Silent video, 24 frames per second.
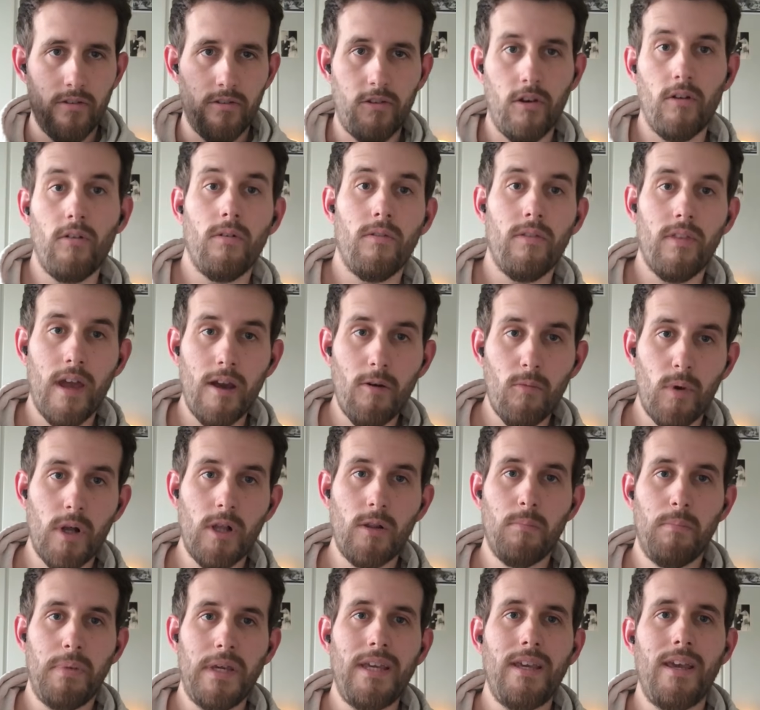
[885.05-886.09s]
So there
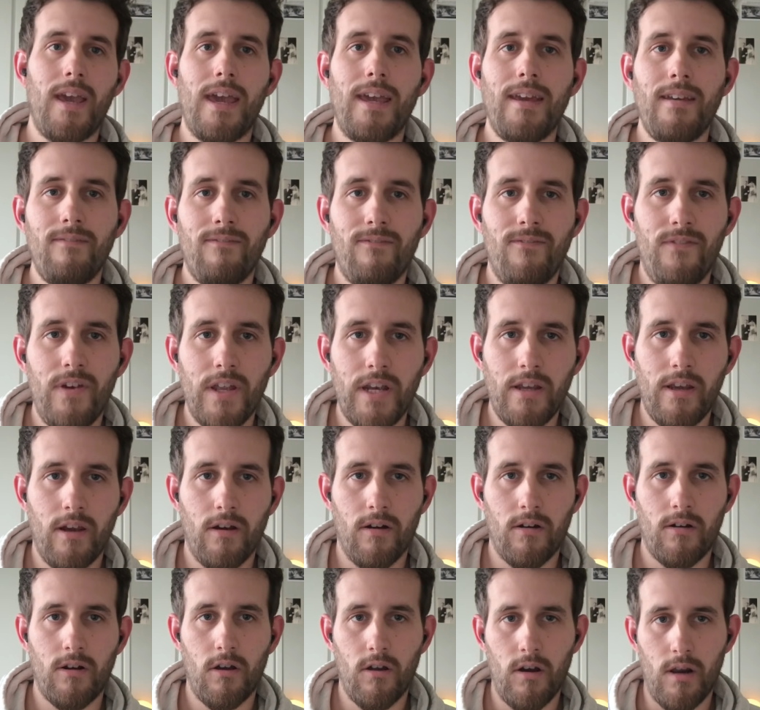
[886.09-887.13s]
will be a
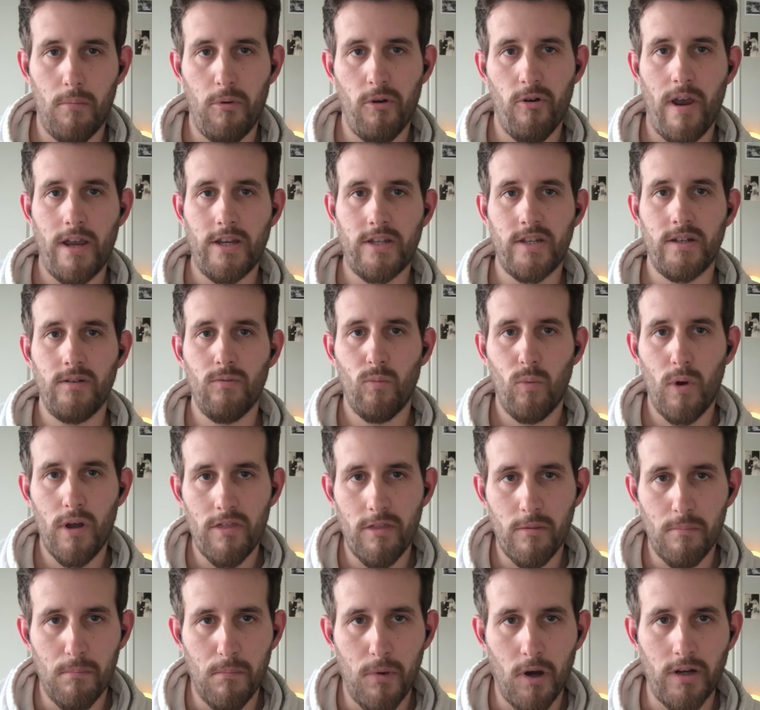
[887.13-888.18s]
video collaboration
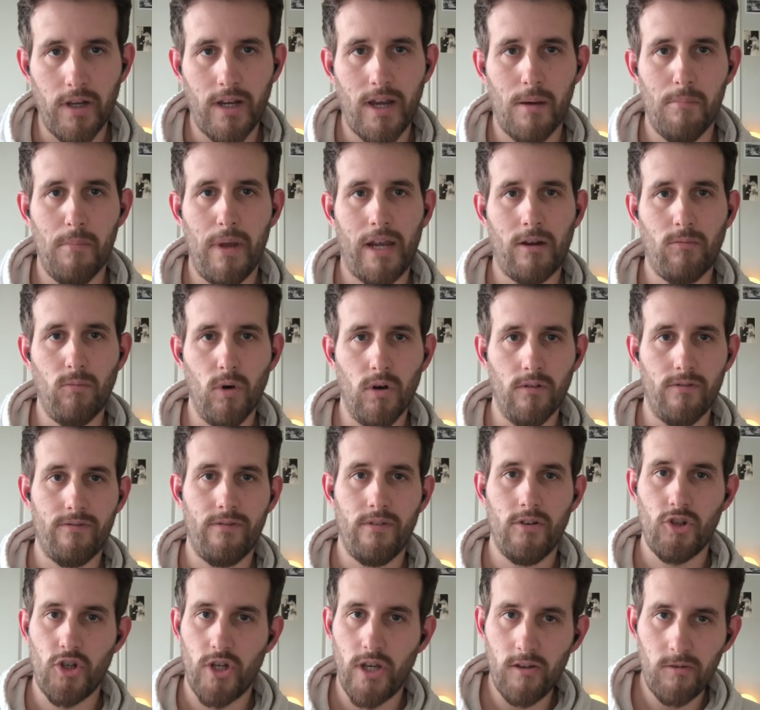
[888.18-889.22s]
with Monica
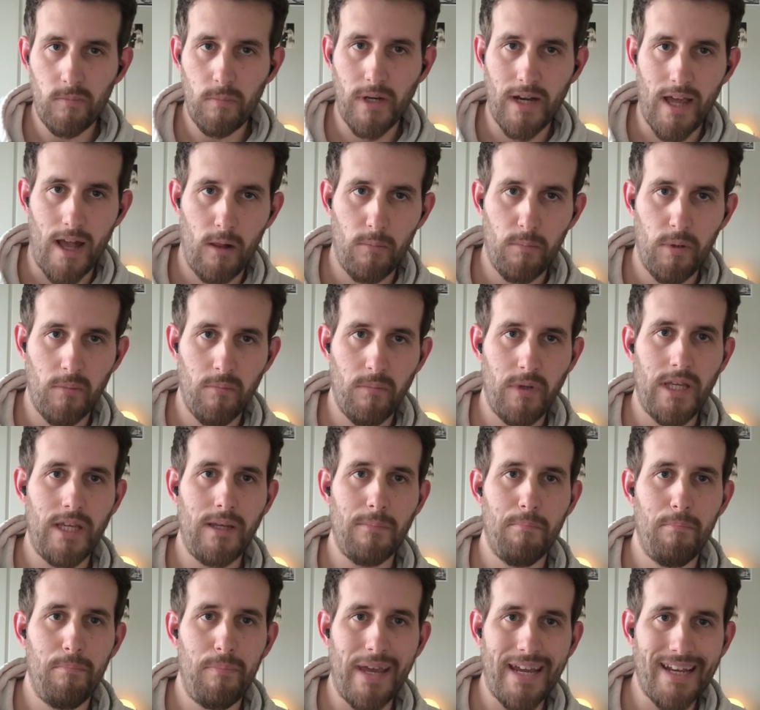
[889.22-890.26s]
McWolf. She's been helping me
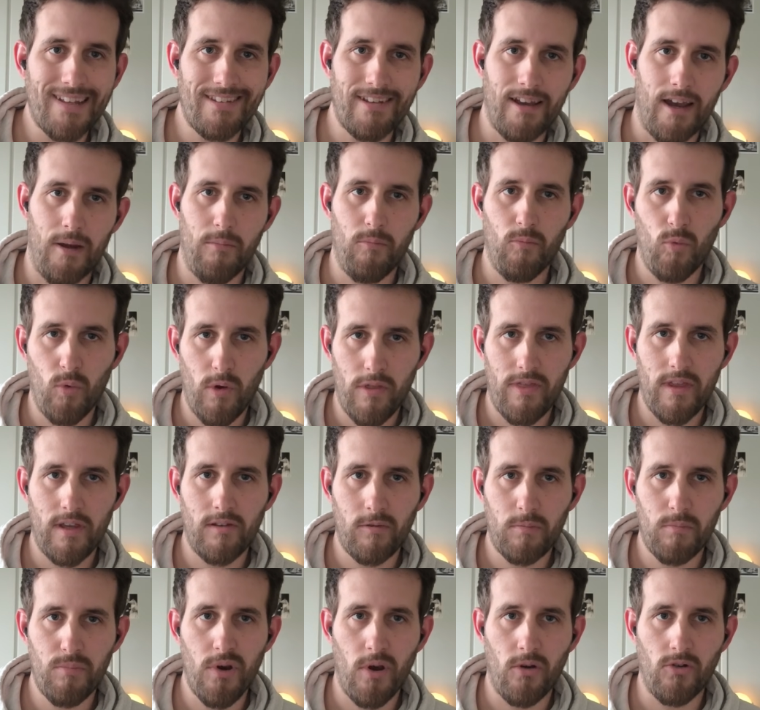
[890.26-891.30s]
big time with
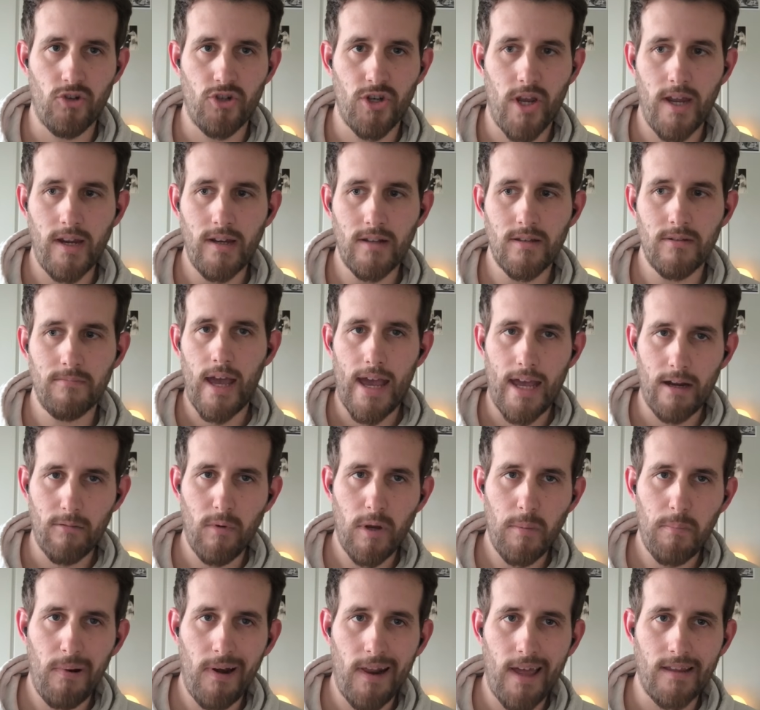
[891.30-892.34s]
this project and
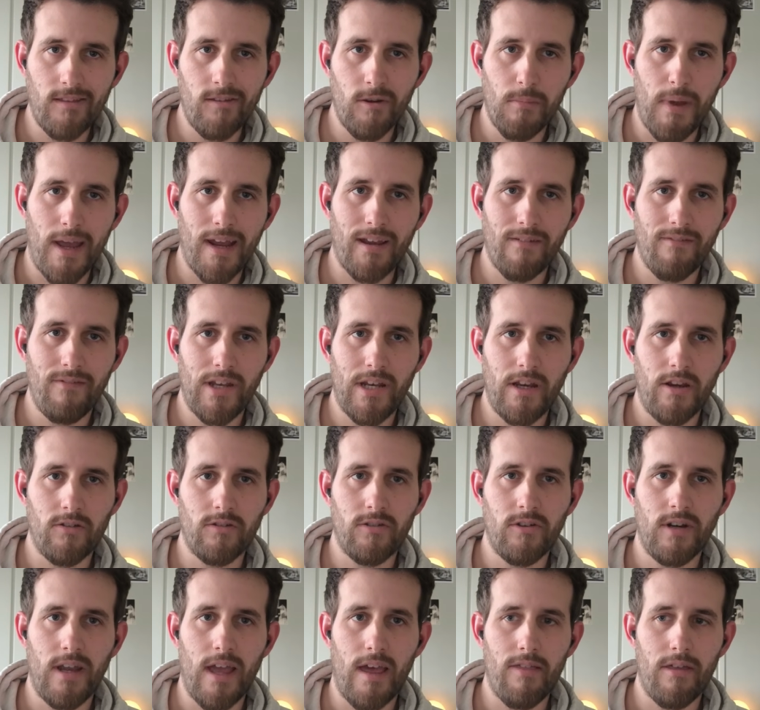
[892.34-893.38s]
we plan to make a video
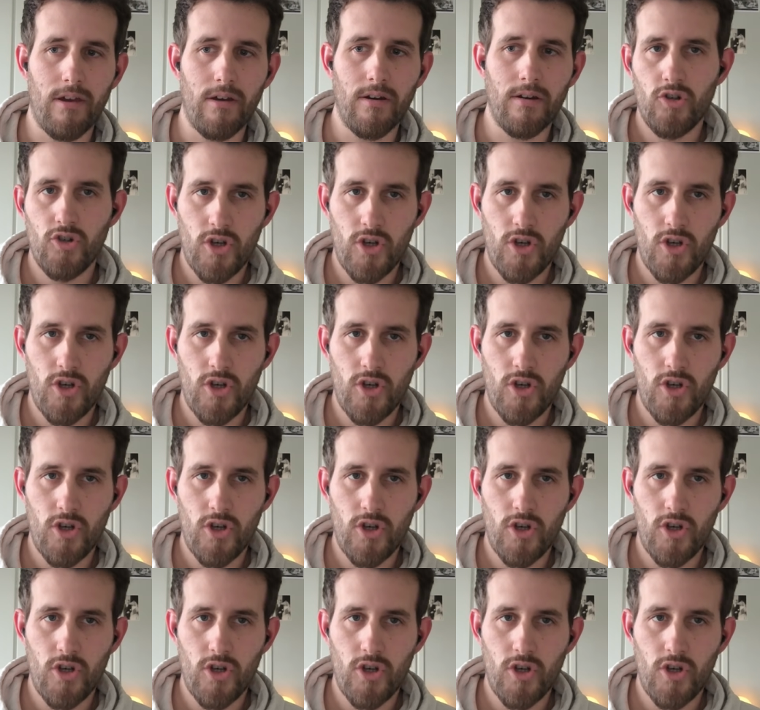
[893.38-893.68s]
together.